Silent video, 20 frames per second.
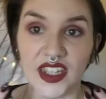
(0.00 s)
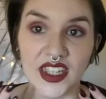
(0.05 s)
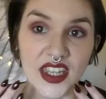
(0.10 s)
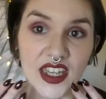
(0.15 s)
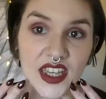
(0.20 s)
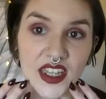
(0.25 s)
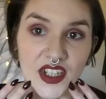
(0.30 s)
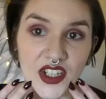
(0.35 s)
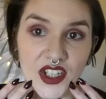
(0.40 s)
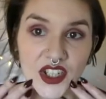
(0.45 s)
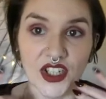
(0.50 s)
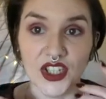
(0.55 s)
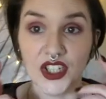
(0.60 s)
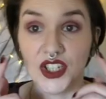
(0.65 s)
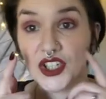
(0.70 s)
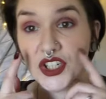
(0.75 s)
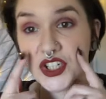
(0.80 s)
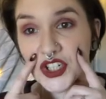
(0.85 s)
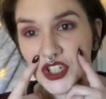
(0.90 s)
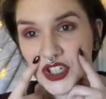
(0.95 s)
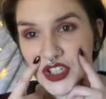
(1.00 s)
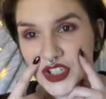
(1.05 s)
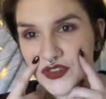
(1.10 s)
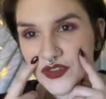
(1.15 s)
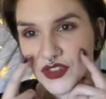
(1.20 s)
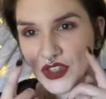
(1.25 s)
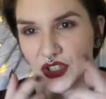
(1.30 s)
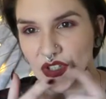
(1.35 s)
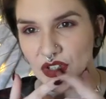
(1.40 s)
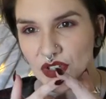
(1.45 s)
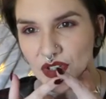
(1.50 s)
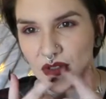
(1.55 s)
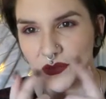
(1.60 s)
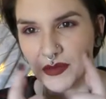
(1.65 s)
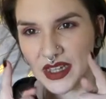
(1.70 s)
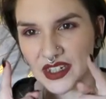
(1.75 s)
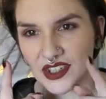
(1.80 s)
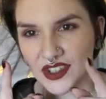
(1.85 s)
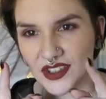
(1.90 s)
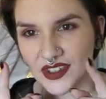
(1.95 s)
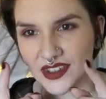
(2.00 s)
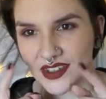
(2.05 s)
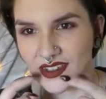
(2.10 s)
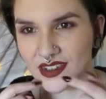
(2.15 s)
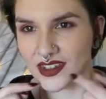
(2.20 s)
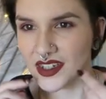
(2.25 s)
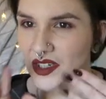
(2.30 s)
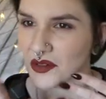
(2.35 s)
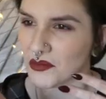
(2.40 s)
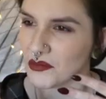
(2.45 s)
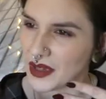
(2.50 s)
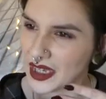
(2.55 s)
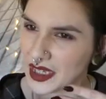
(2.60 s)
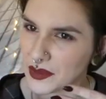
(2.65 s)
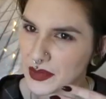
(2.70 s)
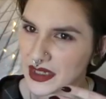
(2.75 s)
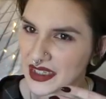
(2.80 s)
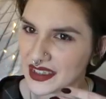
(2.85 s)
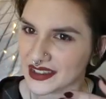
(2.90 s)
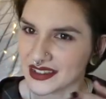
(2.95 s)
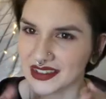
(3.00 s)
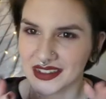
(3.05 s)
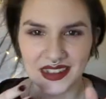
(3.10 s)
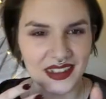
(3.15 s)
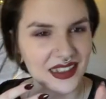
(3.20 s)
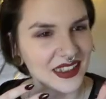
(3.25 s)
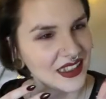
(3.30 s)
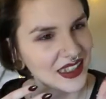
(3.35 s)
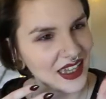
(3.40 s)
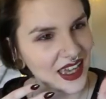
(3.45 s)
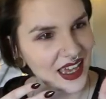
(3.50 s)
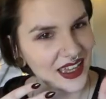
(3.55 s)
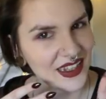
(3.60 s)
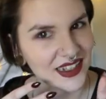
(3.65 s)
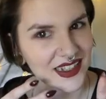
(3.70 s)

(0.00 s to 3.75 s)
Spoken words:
again, just for the good measures, maybe. Yes.